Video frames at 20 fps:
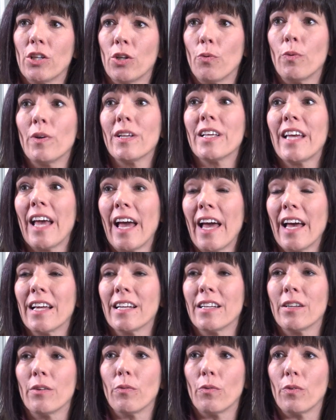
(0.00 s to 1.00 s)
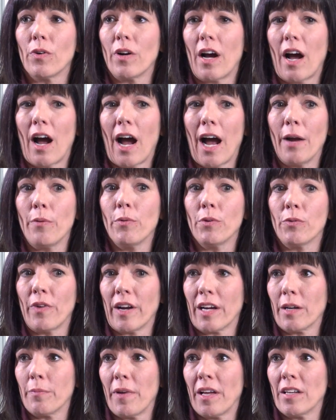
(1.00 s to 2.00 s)
again, I would
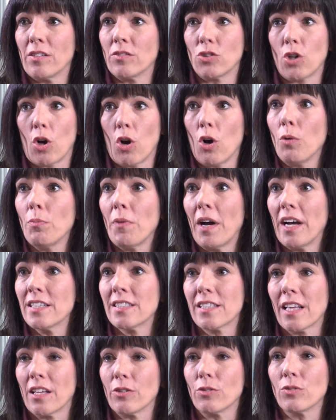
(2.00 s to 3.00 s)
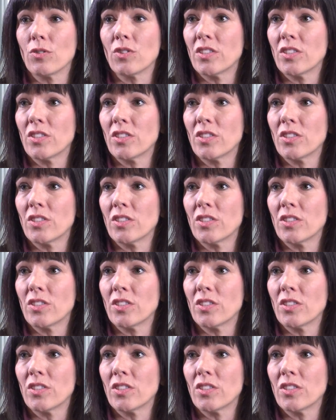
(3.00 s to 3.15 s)
recommend to all my sellers,